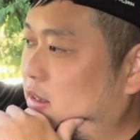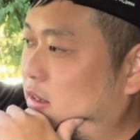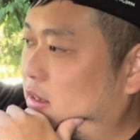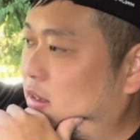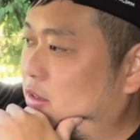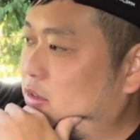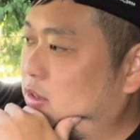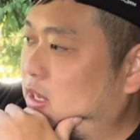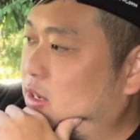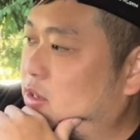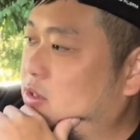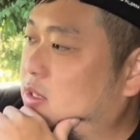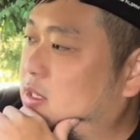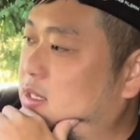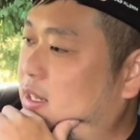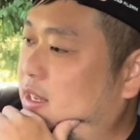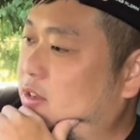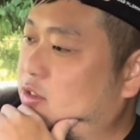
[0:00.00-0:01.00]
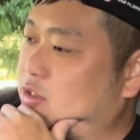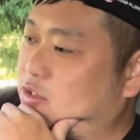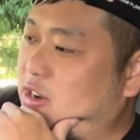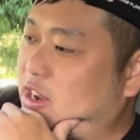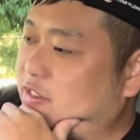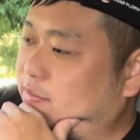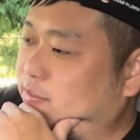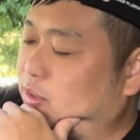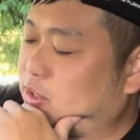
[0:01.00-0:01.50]
You can also select your
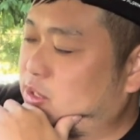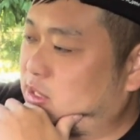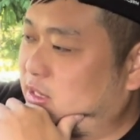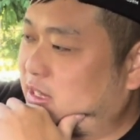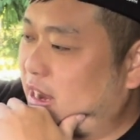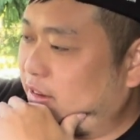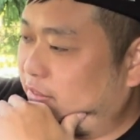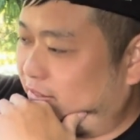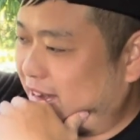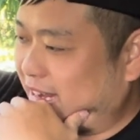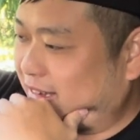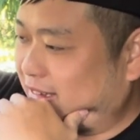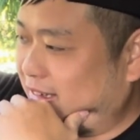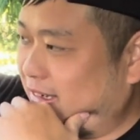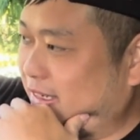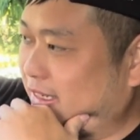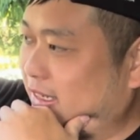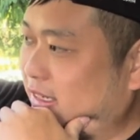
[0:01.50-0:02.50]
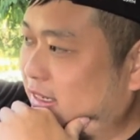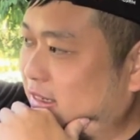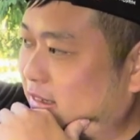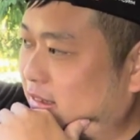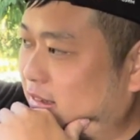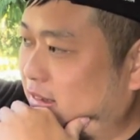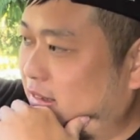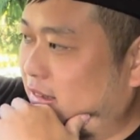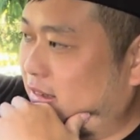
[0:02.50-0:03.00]
drive modes directly,
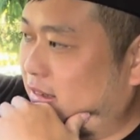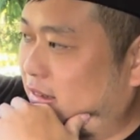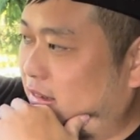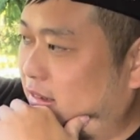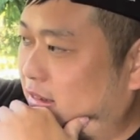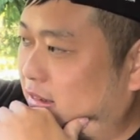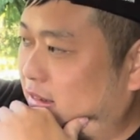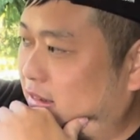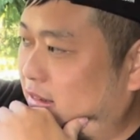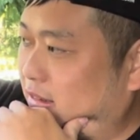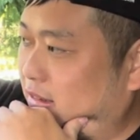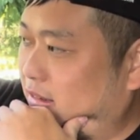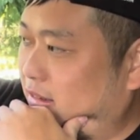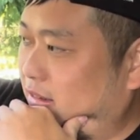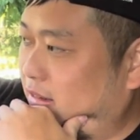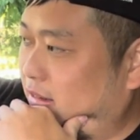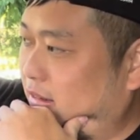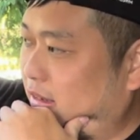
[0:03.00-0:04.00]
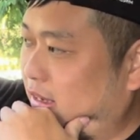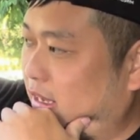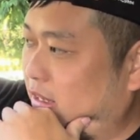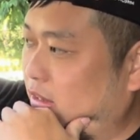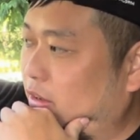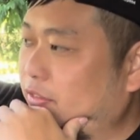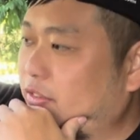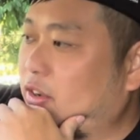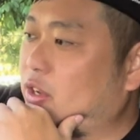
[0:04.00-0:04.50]

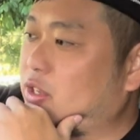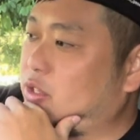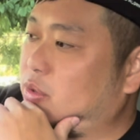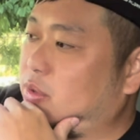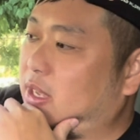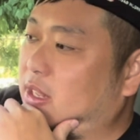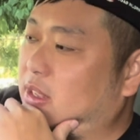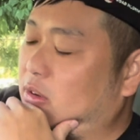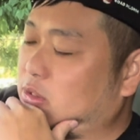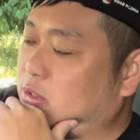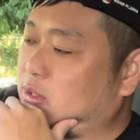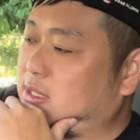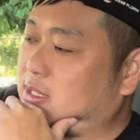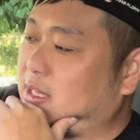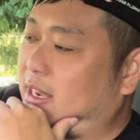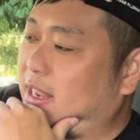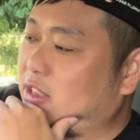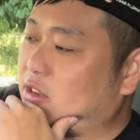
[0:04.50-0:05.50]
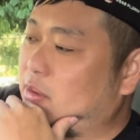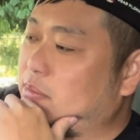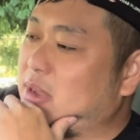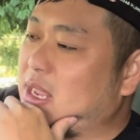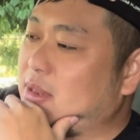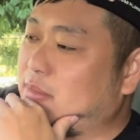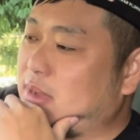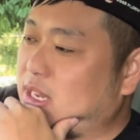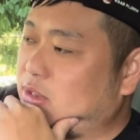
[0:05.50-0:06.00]
and of course you can also select your
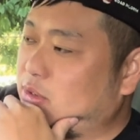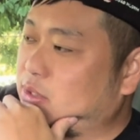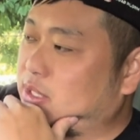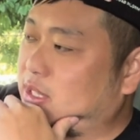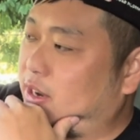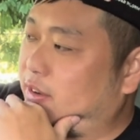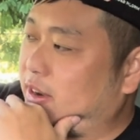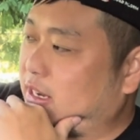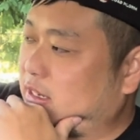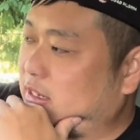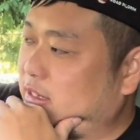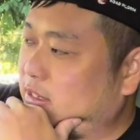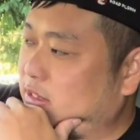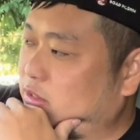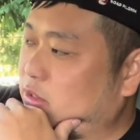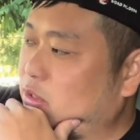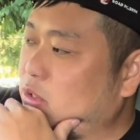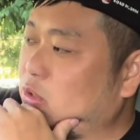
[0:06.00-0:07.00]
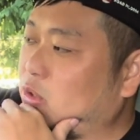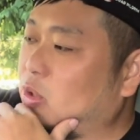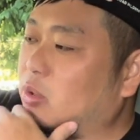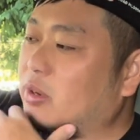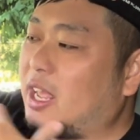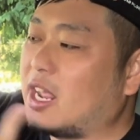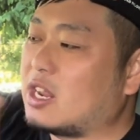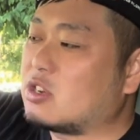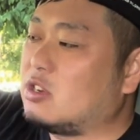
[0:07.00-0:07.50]
main menus directly, so you
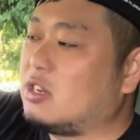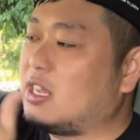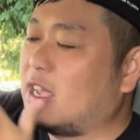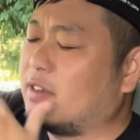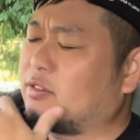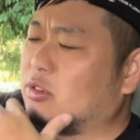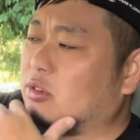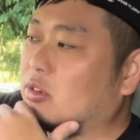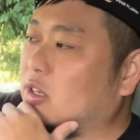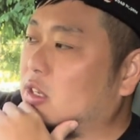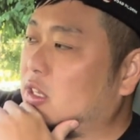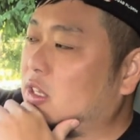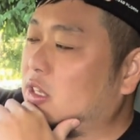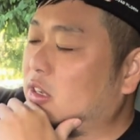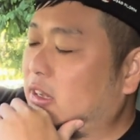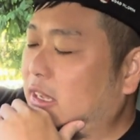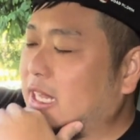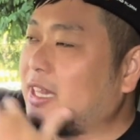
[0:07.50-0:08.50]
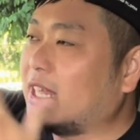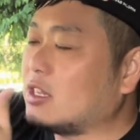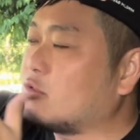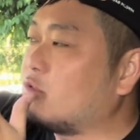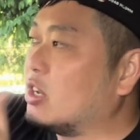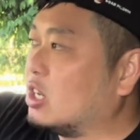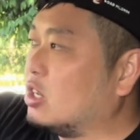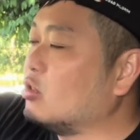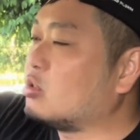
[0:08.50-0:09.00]
don't actually have to. It does
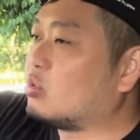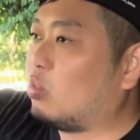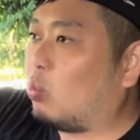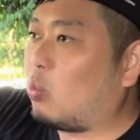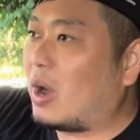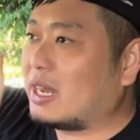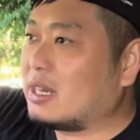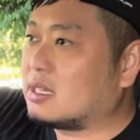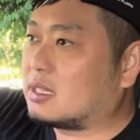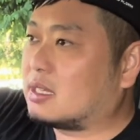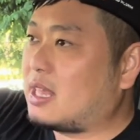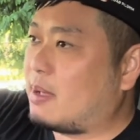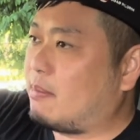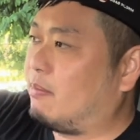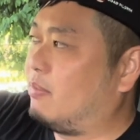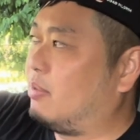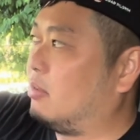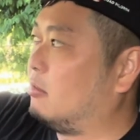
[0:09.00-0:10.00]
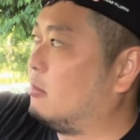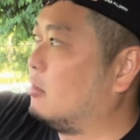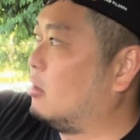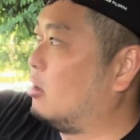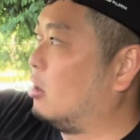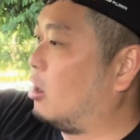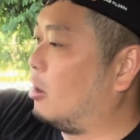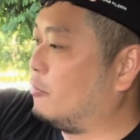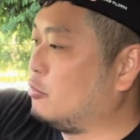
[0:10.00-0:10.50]
reduce one step
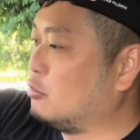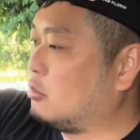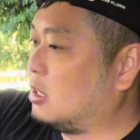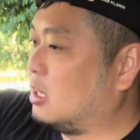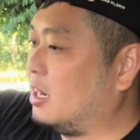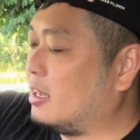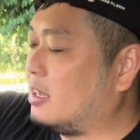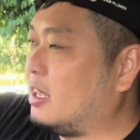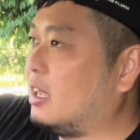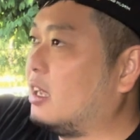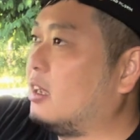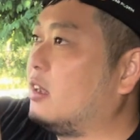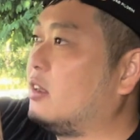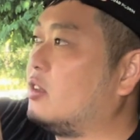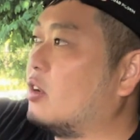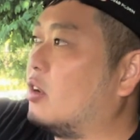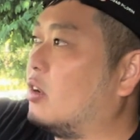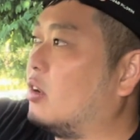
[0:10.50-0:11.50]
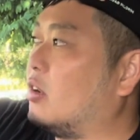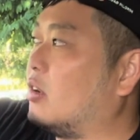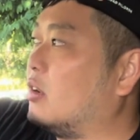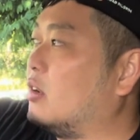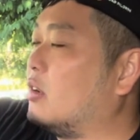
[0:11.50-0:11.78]
of you clicking your